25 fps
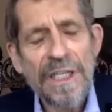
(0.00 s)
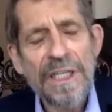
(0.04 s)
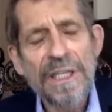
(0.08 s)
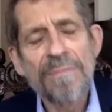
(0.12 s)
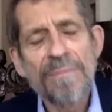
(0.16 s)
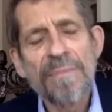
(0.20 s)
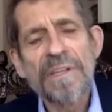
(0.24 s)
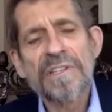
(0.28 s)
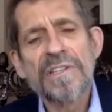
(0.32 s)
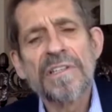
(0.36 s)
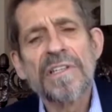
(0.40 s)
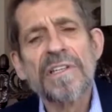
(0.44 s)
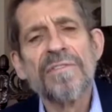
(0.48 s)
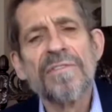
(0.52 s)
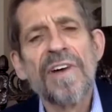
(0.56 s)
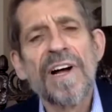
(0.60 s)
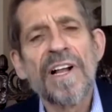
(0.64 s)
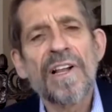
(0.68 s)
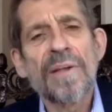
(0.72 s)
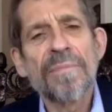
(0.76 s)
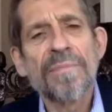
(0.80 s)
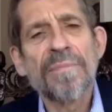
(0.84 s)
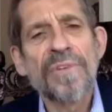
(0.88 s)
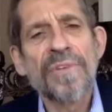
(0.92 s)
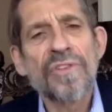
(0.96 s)
but to
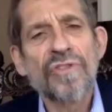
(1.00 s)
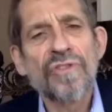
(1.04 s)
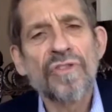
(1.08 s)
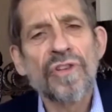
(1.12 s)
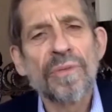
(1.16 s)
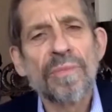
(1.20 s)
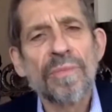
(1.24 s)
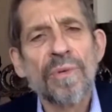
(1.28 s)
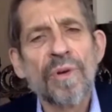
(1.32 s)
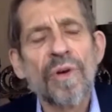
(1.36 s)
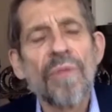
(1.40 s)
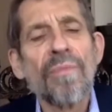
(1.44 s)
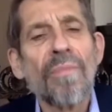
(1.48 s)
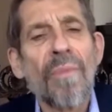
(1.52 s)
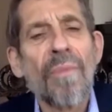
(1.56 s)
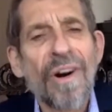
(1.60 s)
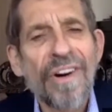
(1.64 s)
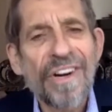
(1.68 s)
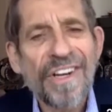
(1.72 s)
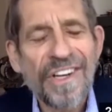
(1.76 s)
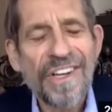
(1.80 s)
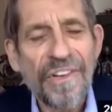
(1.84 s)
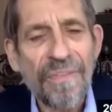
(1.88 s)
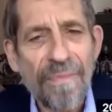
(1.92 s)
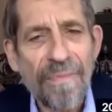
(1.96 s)
develop this liberal
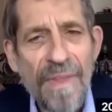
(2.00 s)
market